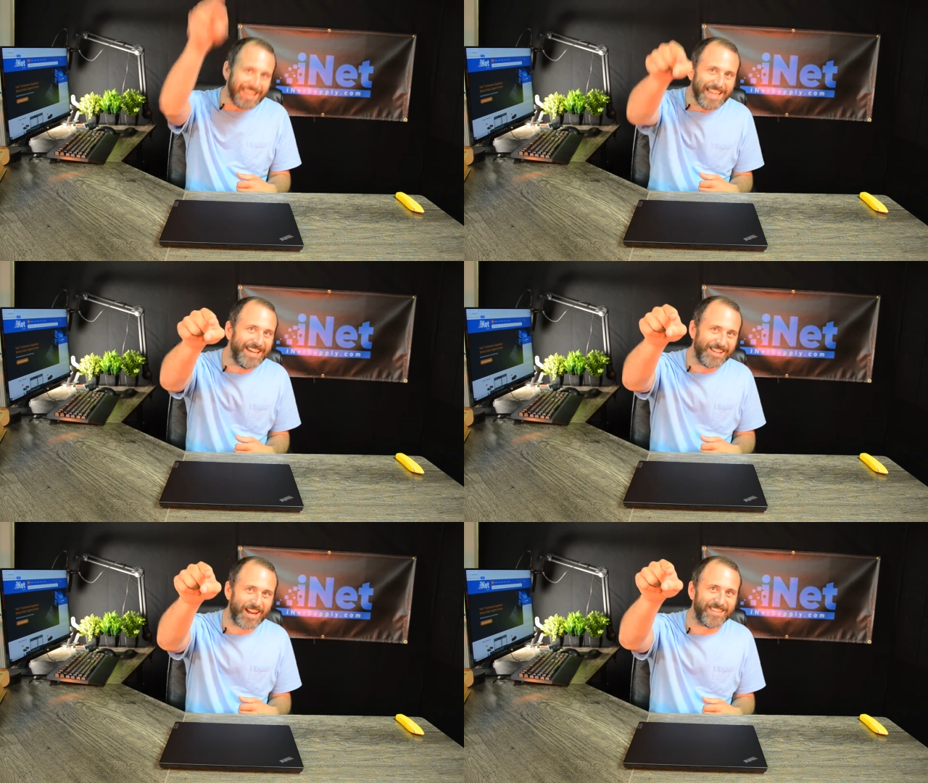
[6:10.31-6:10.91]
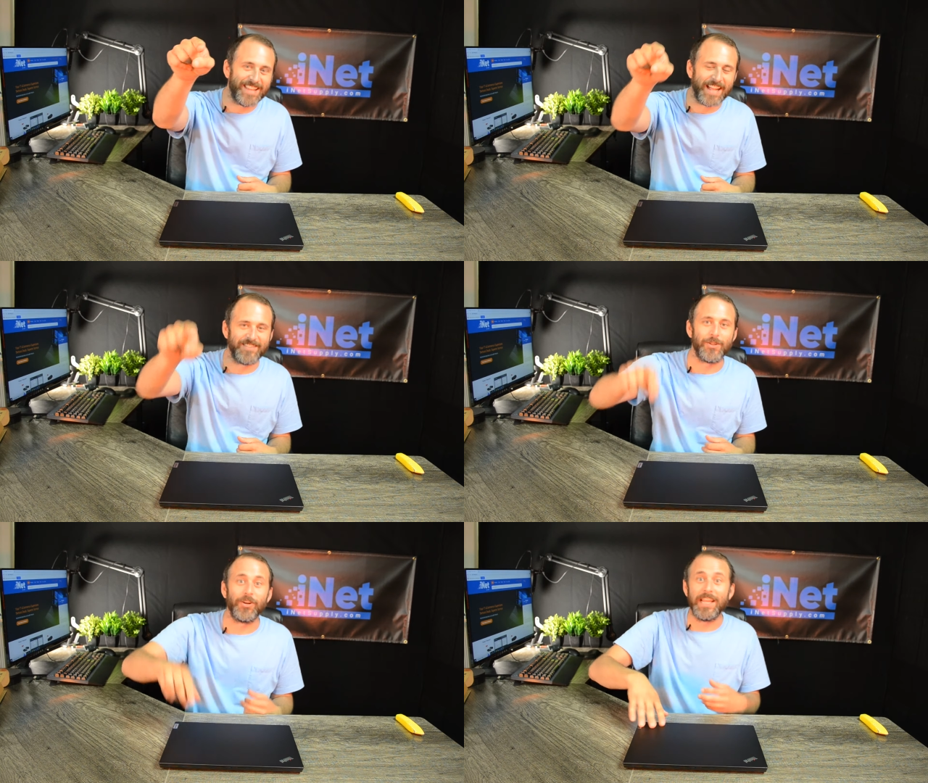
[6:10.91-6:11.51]
Ian got his
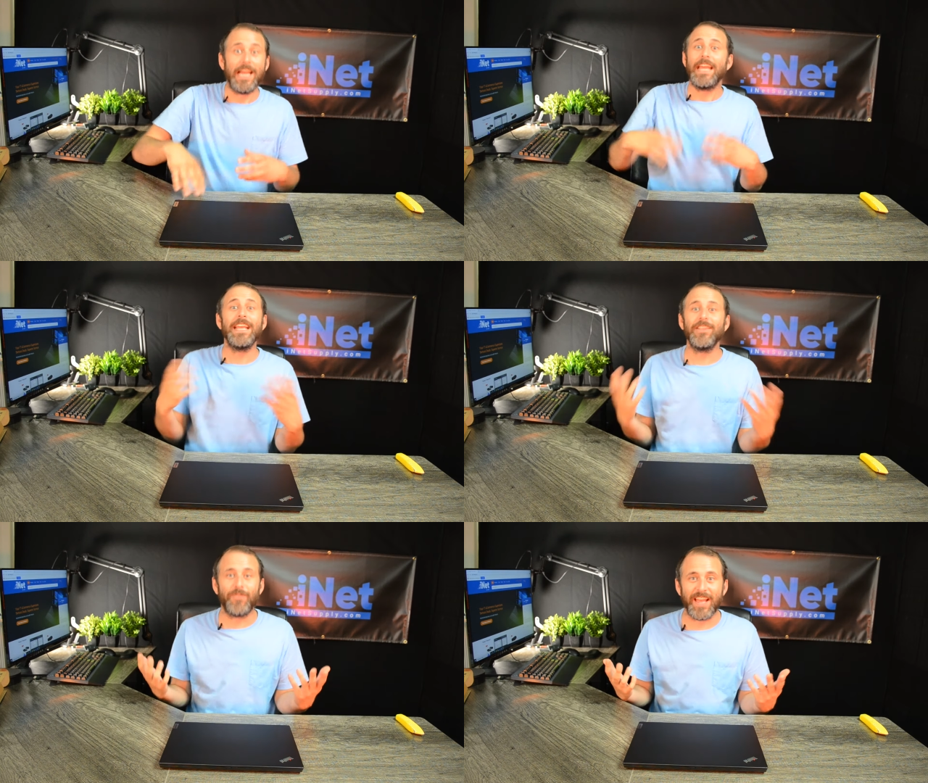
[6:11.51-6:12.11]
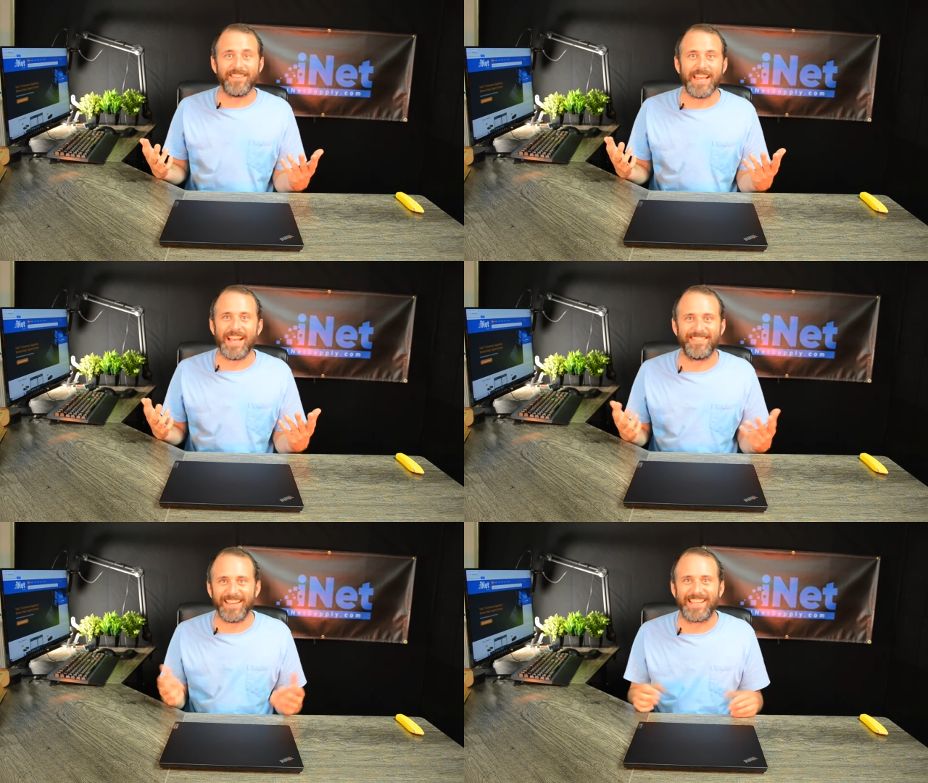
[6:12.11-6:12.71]
hands dirty. He's
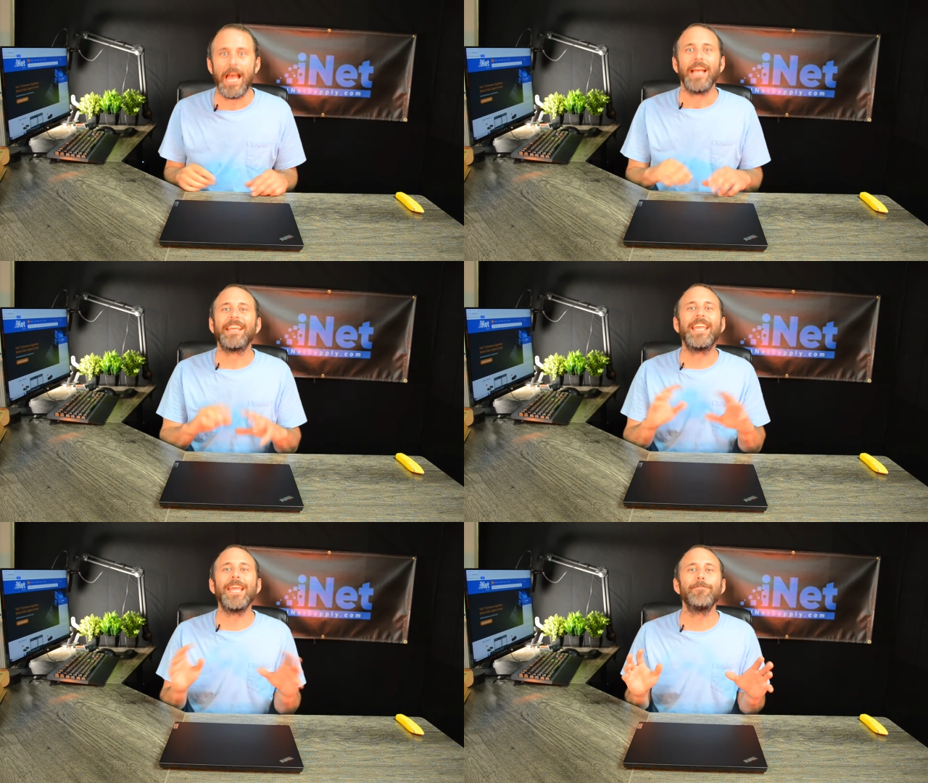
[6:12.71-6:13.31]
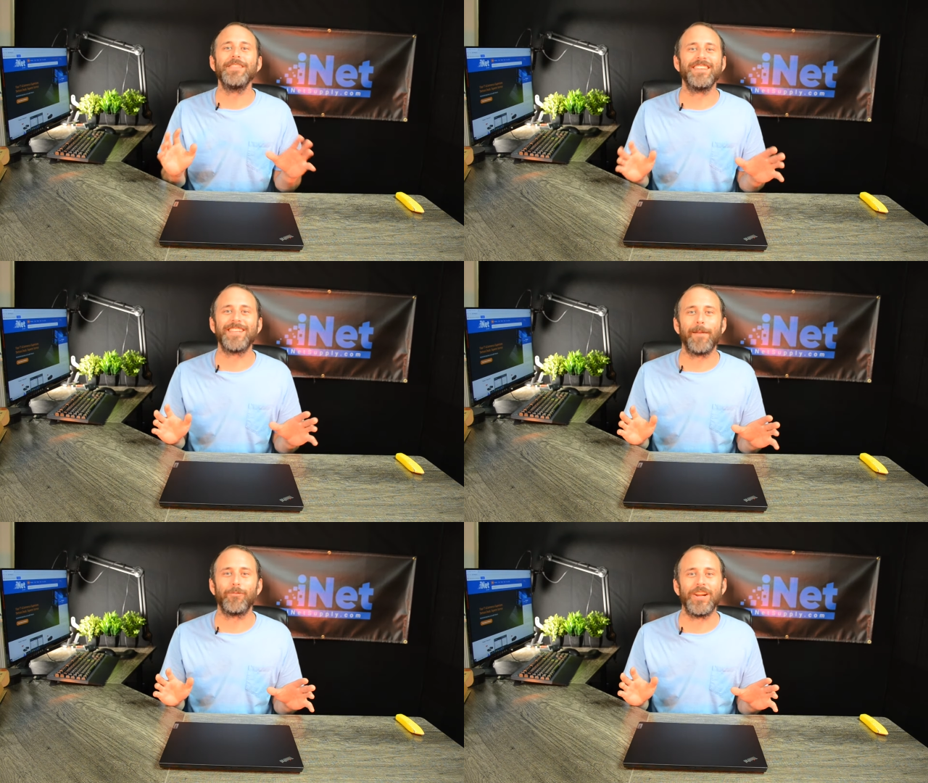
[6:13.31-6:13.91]
fantastic, keeping
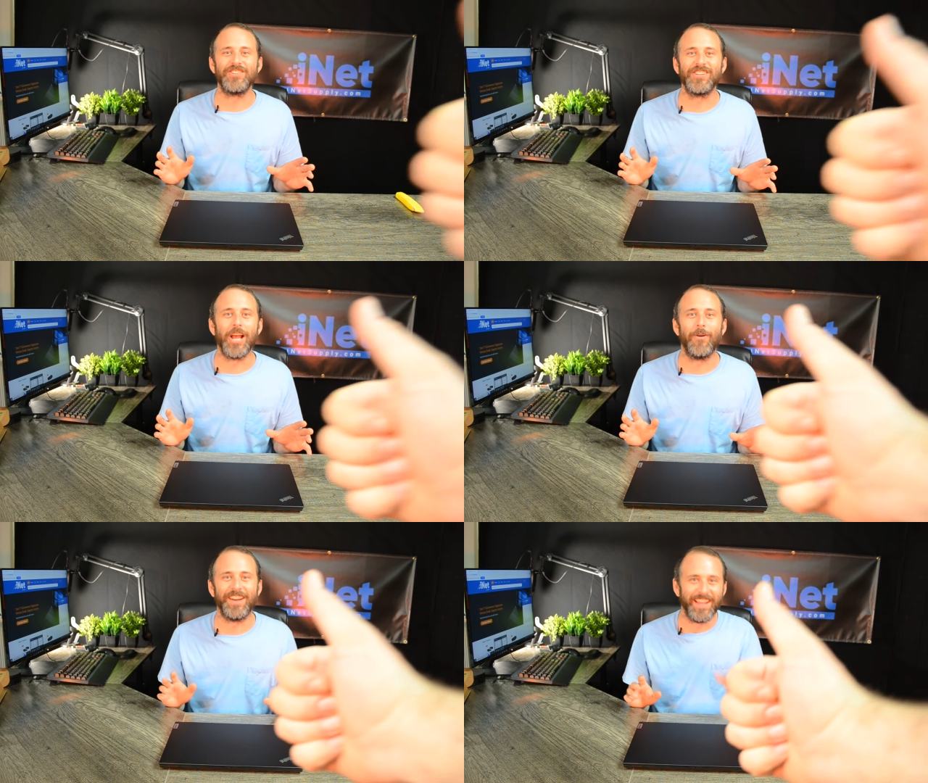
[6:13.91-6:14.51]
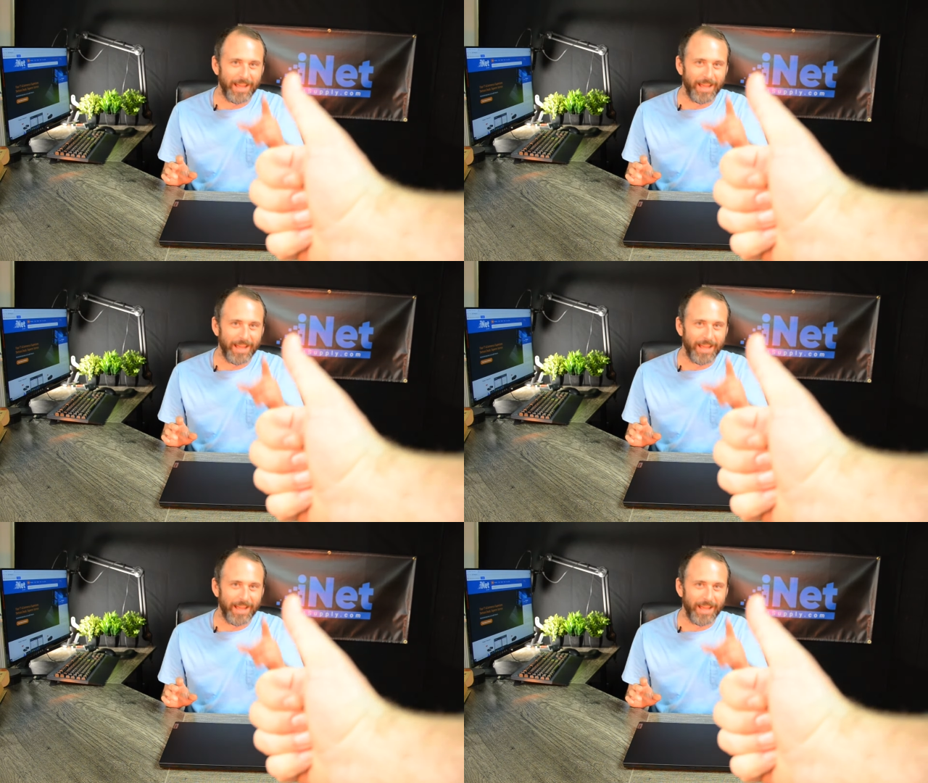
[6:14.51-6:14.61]
this operation going.